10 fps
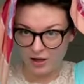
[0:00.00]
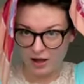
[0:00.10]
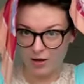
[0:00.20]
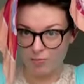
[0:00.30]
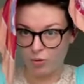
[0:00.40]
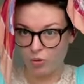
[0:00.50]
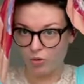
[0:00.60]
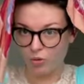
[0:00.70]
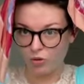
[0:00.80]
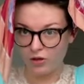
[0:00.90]
and
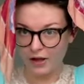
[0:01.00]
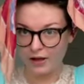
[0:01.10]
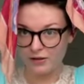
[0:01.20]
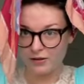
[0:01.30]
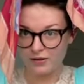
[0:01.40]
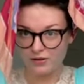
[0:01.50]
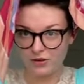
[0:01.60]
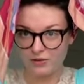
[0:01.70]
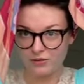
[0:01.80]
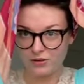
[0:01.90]
pull that end of the
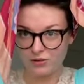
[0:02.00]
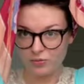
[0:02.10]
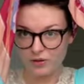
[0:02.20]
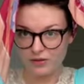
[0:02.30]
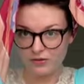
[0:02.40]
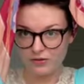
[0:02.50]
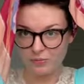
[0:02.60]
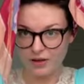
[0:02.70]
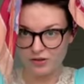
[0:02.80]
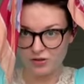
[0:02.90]
scarf a little bit to
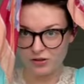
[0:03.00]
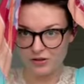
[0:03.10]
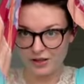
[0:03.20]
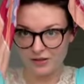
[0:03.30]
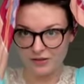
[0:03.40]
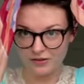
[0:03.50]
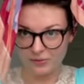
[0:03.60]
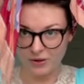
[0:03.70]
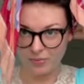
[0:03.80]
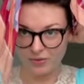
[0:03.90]
make sure that it's in the
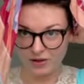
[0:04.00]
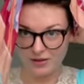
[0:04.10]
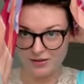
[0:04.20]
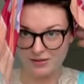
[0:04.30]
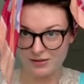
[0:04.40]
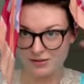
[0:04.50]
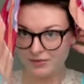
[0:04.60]
right place.